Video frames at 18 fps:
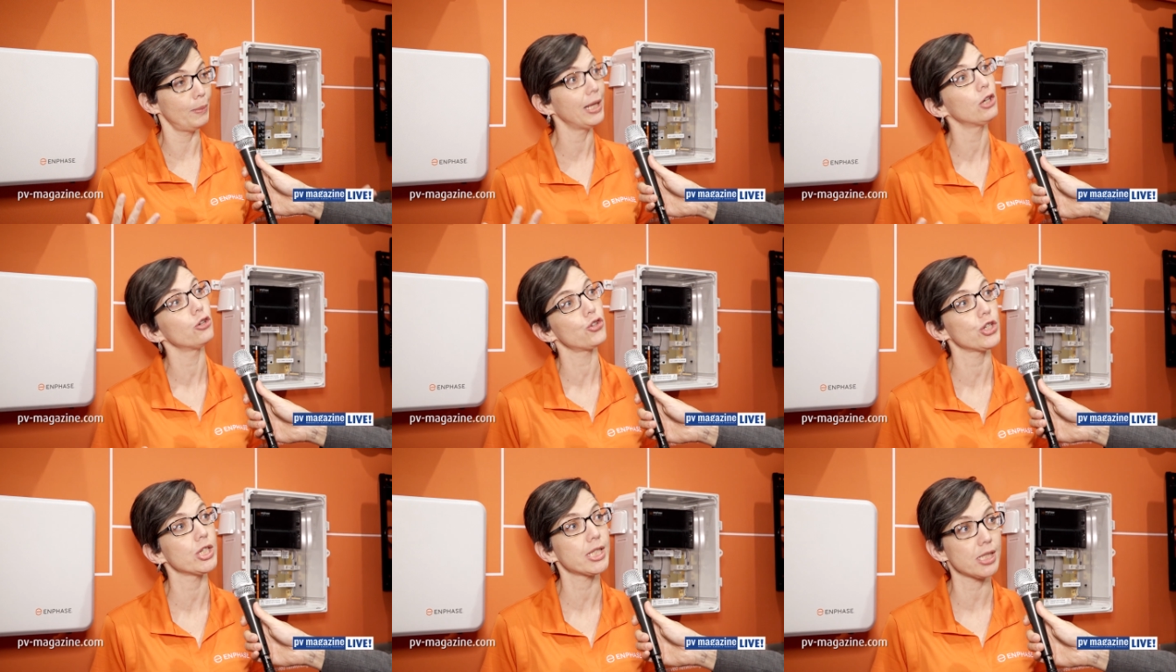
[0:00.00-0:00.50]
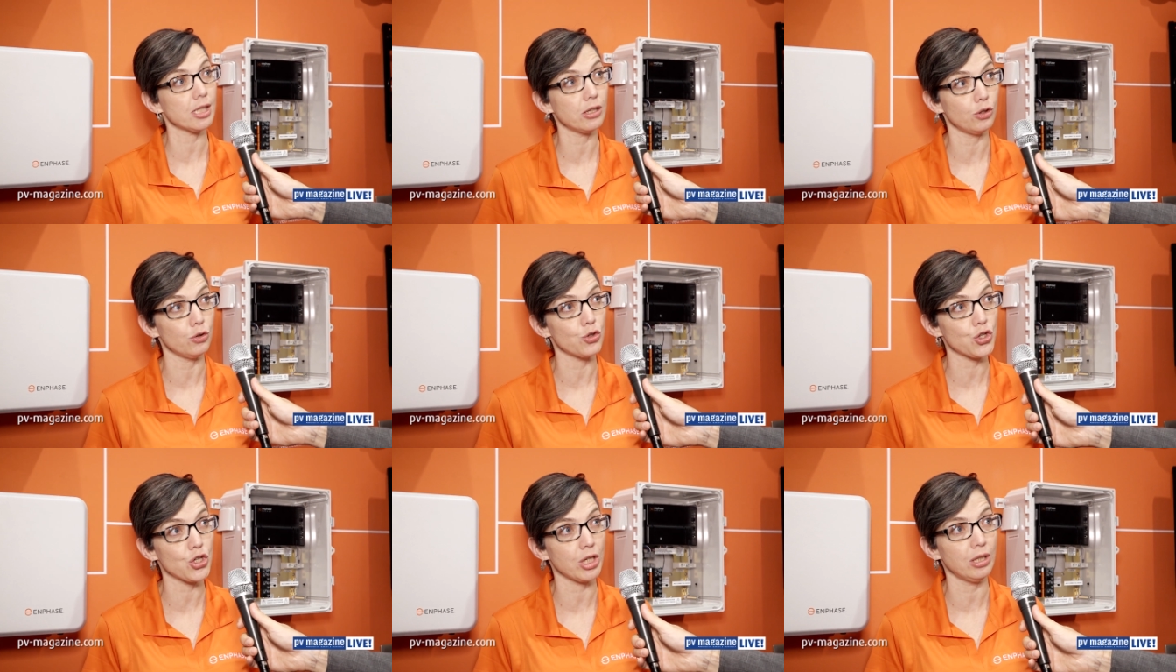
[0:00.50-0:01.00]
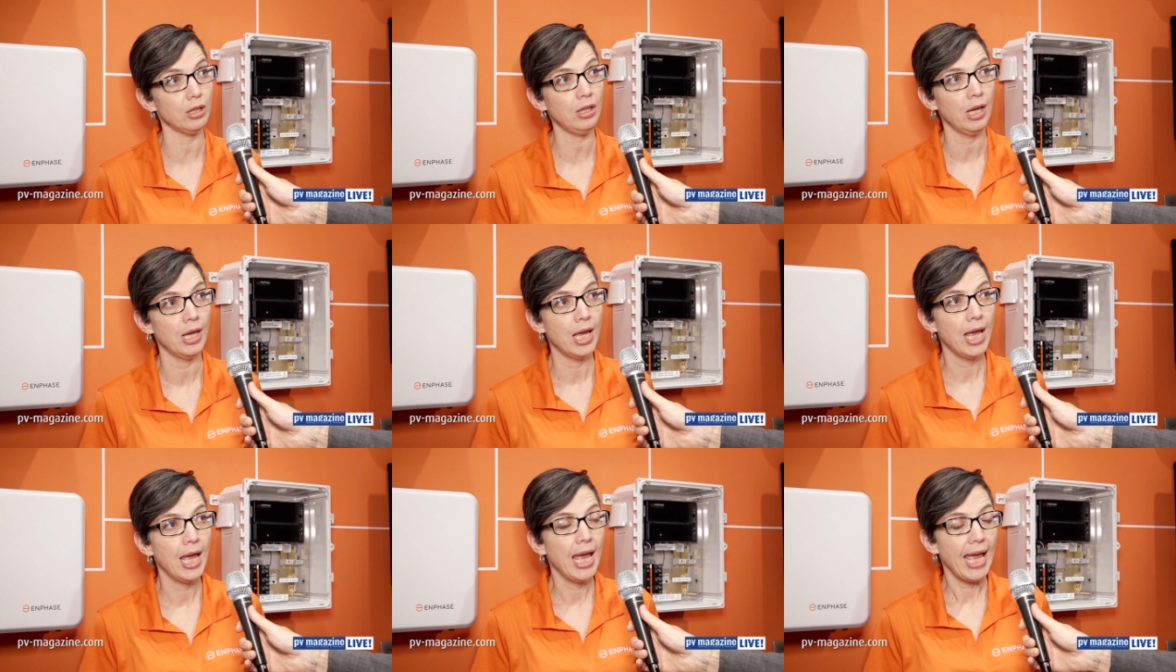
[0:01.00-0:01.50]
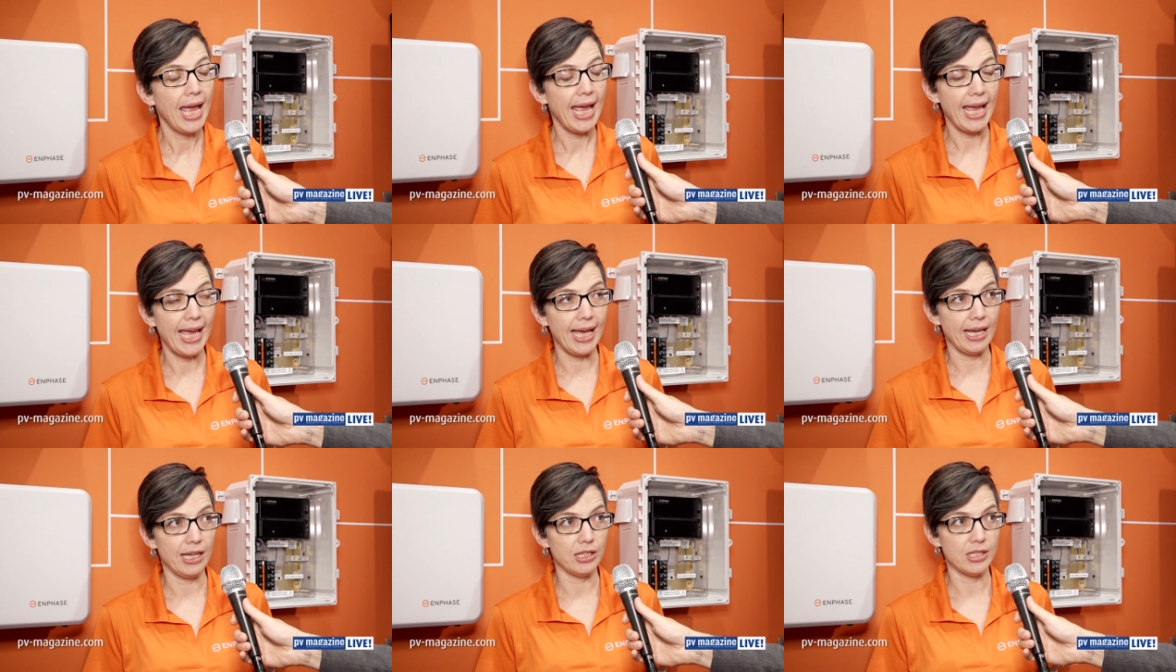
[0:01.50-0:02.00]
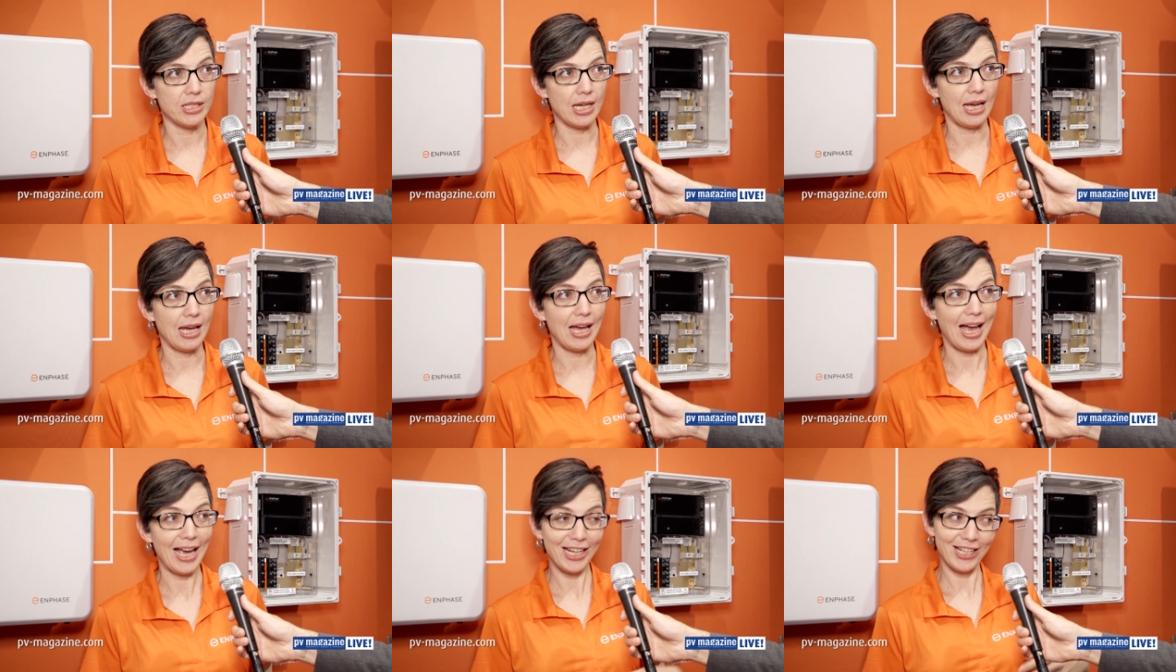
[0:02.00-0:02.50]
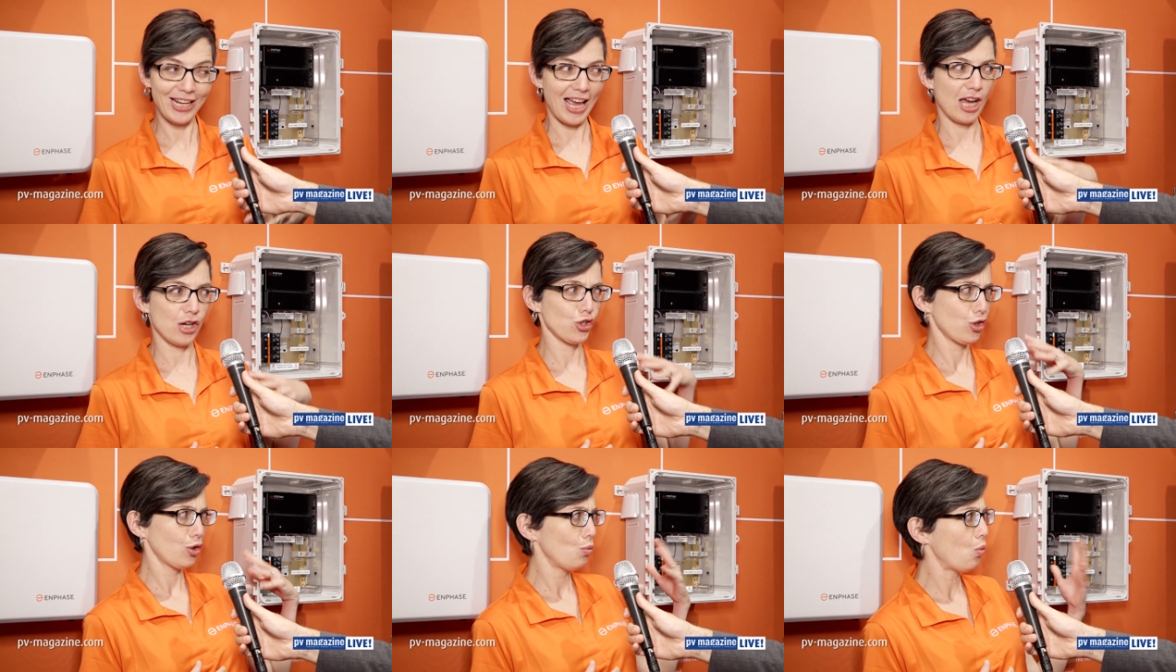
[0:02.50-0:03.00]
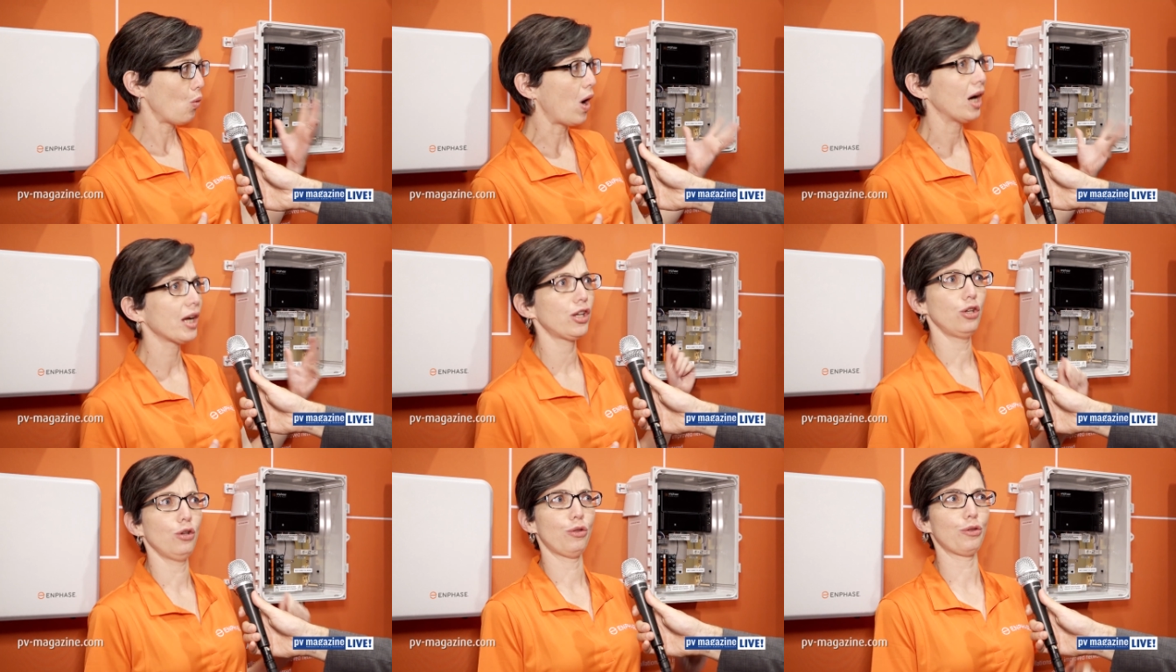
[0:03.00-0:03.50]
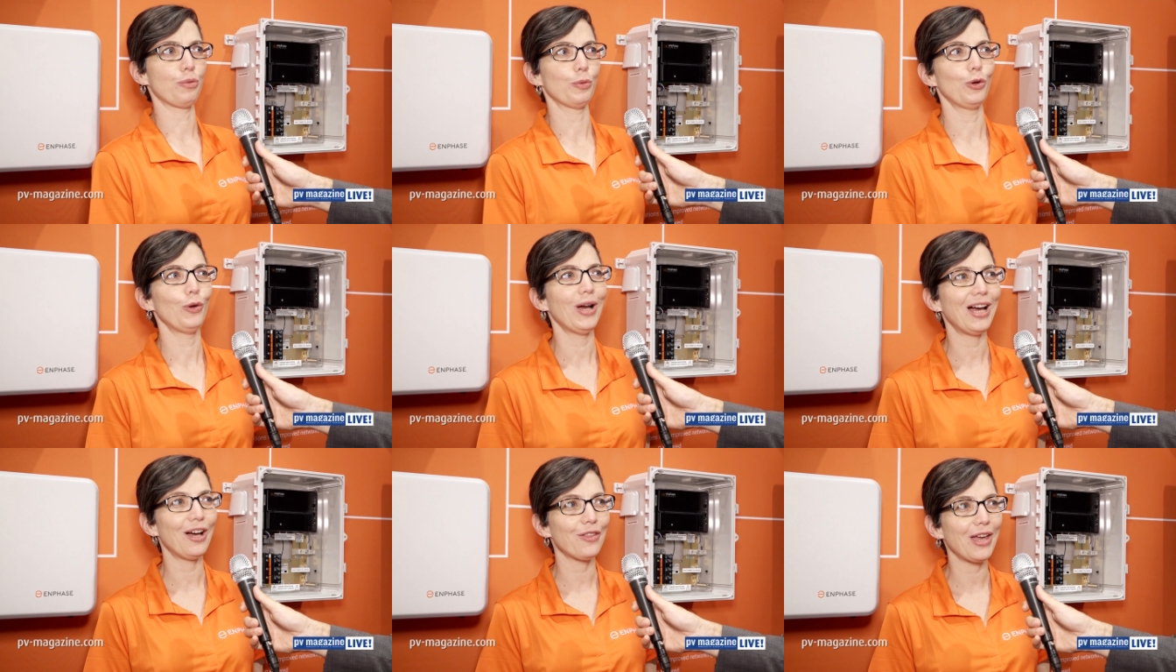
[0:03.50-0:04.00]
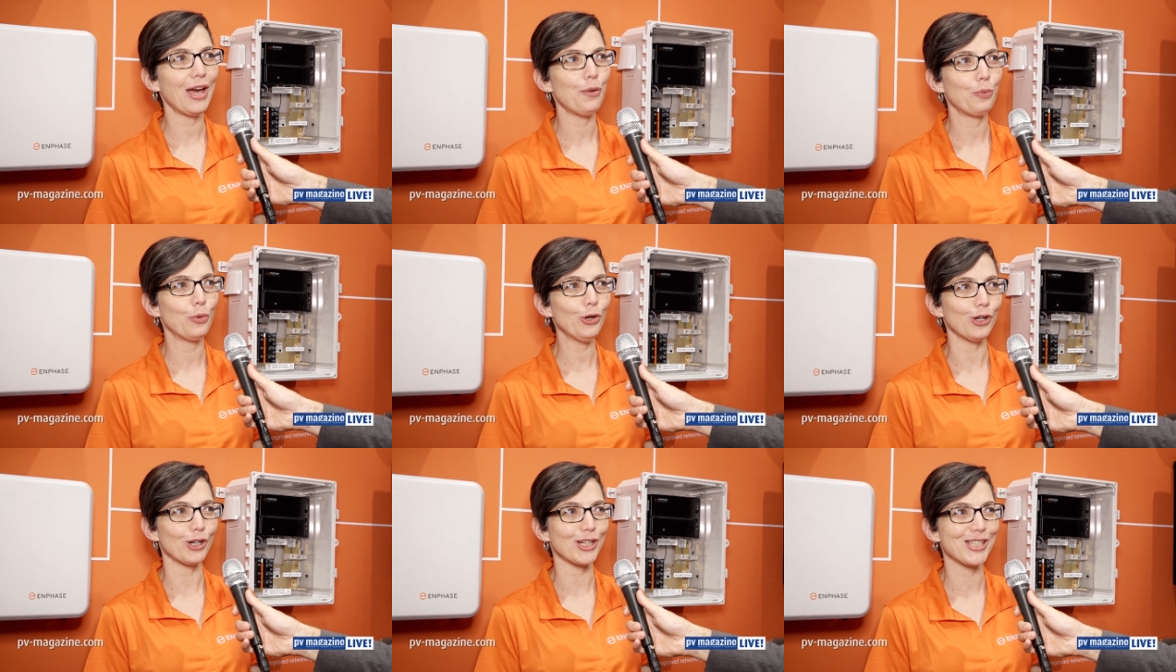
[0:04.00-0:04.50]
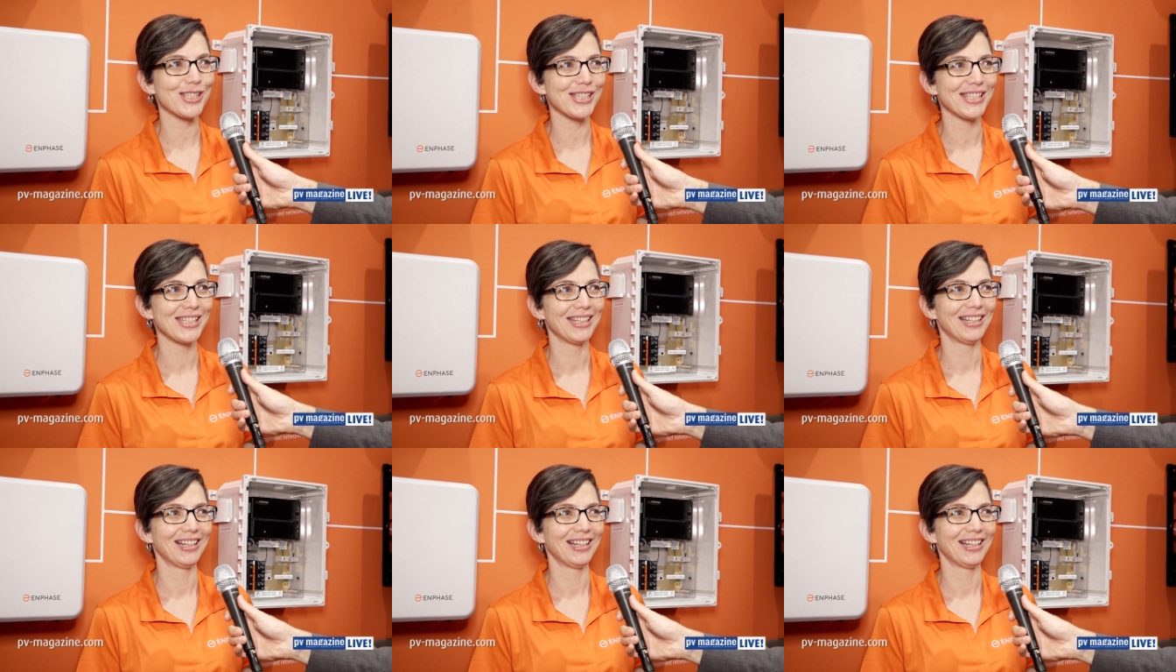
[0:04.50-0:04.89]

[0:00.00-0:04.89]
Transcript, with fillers: energy solution, and uh, I can actually walk you through how that works.